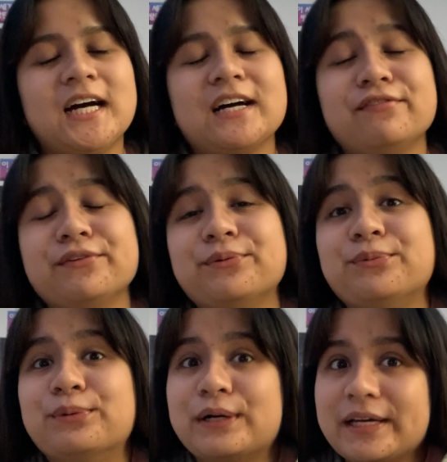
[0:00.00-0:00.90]
I feel
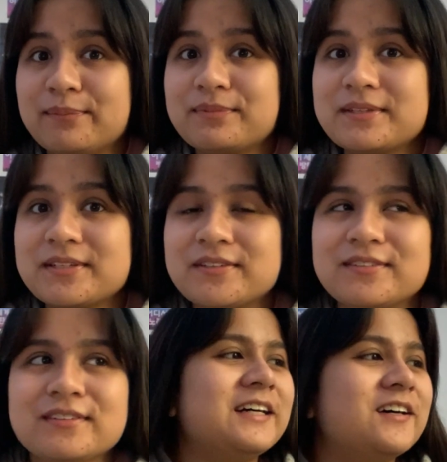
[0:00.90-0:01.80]
wiped.
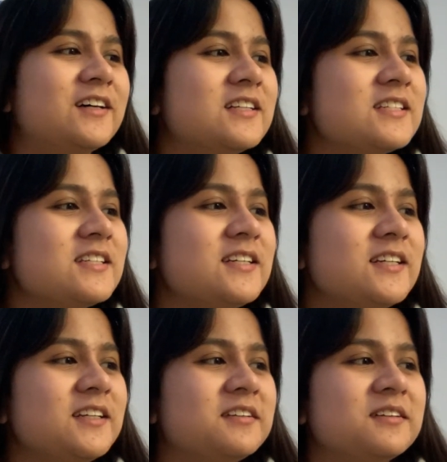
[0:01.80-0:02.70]
I
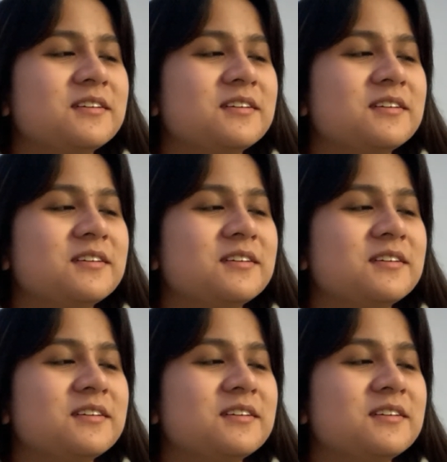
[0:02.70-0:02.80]
honestly